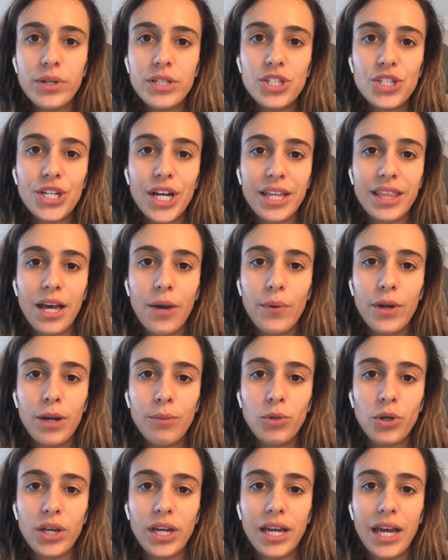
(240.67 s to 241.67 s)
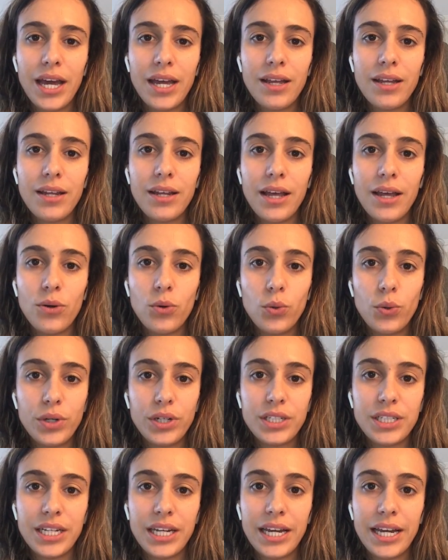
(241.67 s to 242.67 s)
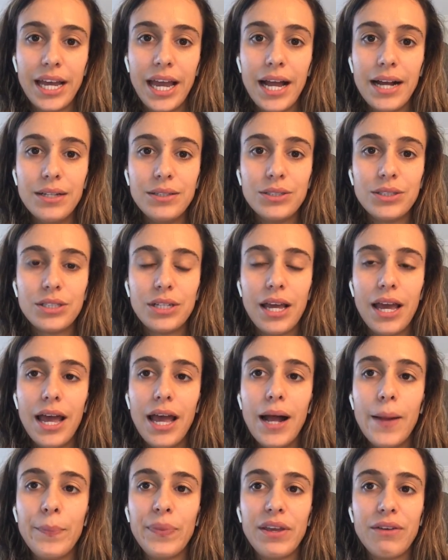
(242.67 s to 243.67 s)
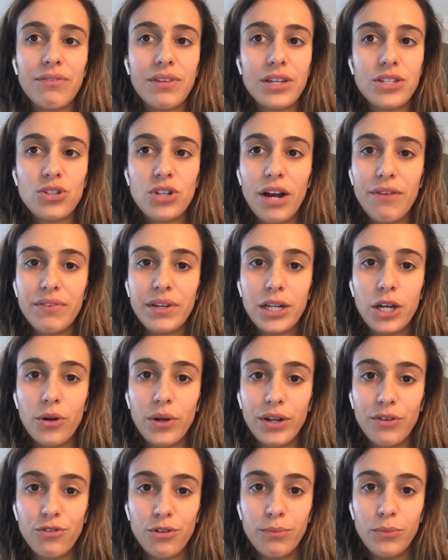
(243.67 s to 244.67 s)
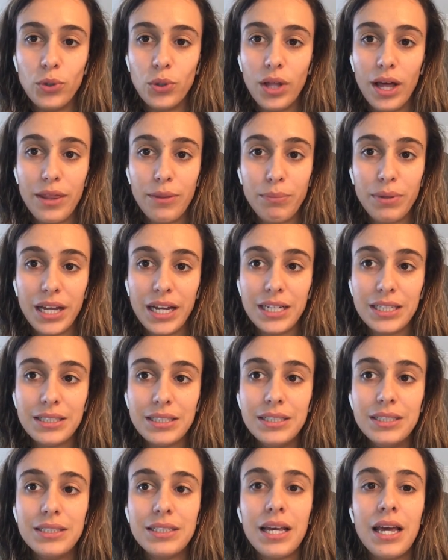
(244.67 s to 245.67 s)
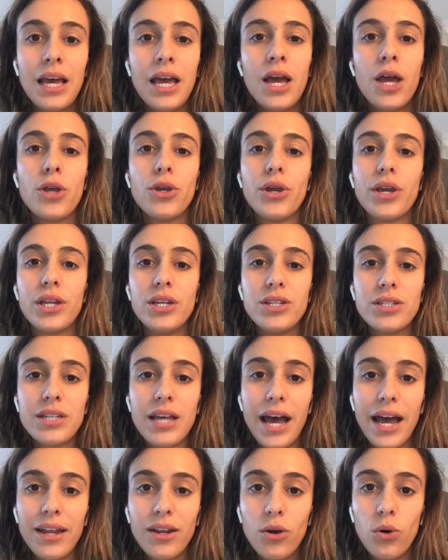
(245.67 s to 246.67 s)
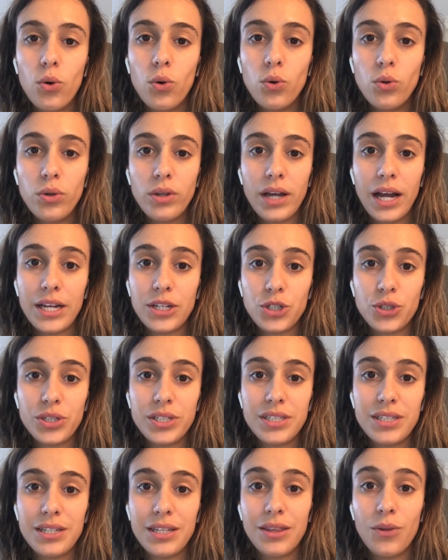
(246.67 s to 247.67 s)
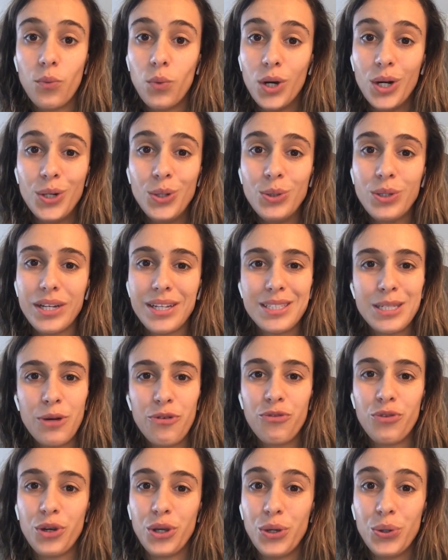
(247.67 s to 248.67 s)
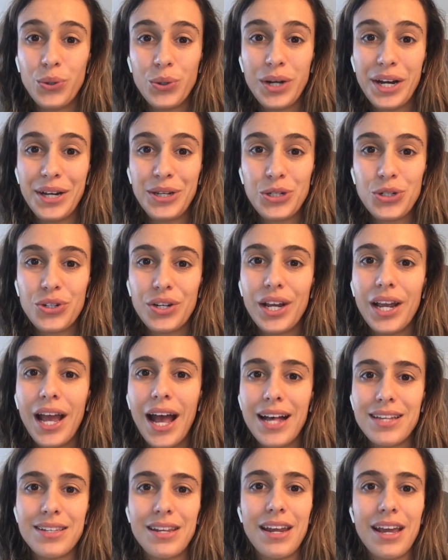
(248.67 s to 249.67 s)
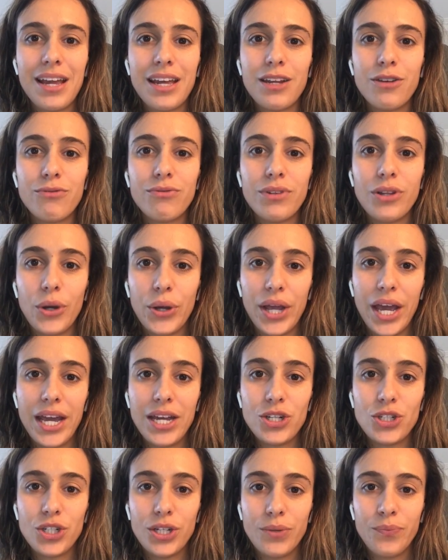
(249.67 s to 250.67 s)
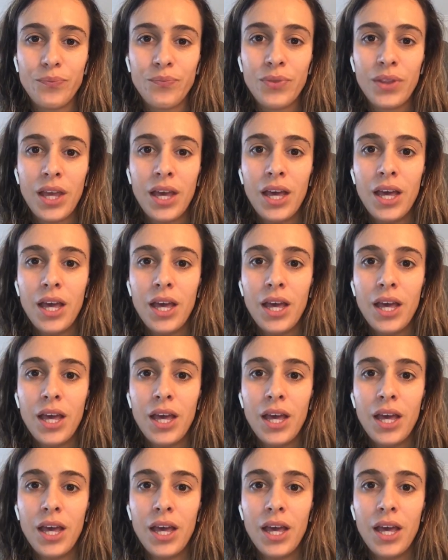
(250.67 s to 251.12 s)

always check that when I'm looking at and auditing accounts. If there's traffic going from all other places, you can just add all the countries in the world except for your country as a negative location.